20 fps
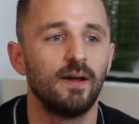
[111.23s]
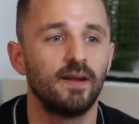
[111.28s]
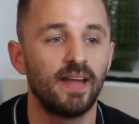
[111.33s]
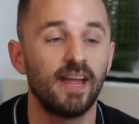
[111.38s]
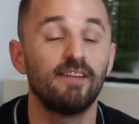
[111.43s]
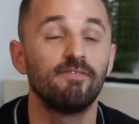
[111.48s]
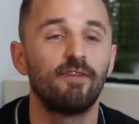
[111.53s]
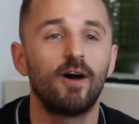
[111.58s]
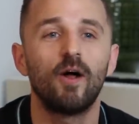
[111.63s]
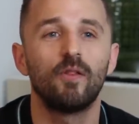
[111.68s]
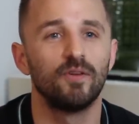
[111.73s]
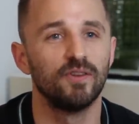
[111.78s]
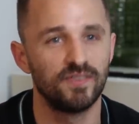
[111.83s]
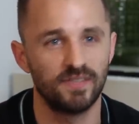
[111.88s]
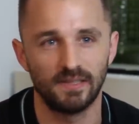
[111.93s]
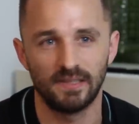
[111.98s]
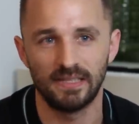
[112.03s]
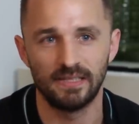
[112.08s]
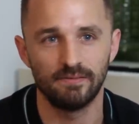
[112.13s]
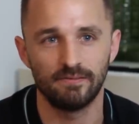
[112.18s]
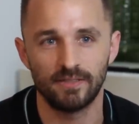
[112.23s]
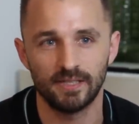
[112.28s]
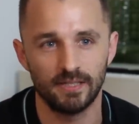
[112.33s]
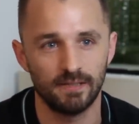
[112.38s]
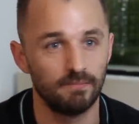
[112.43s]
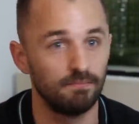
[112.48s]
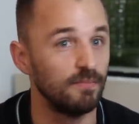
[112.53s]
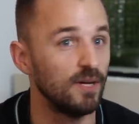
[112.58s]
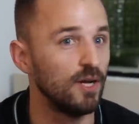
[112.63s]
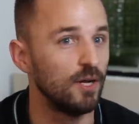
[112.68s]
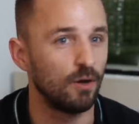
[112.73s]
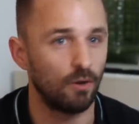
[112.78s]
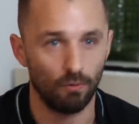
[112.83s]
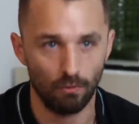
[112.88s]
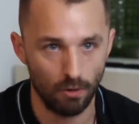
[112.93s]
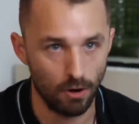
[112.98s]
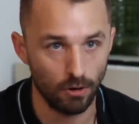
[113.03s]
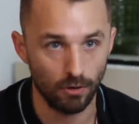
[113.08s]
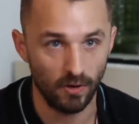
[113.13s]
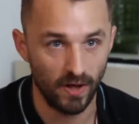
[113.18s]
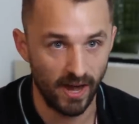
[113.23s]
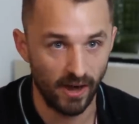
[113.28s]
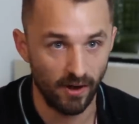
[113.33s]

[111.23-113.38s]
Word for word: gay fathers that live in rural